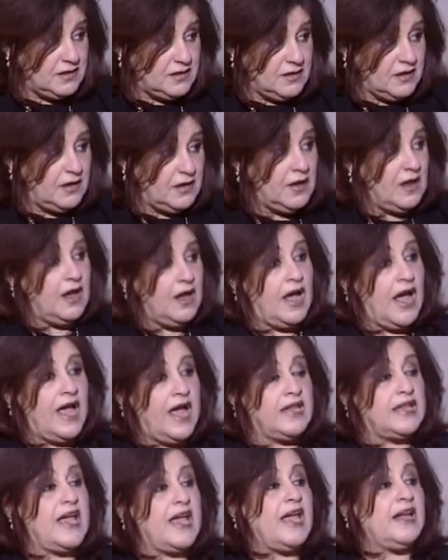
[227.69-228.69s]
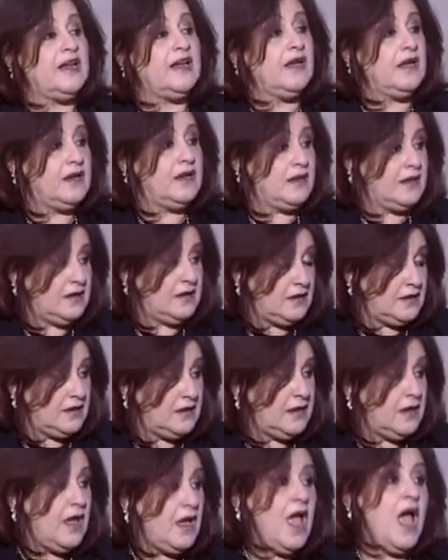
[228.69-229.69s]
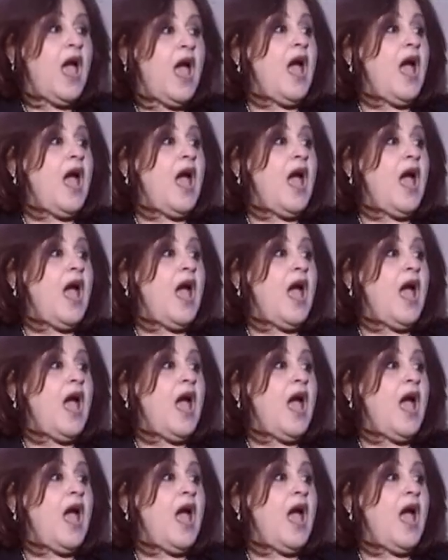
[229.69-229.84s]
And also destroy the environment.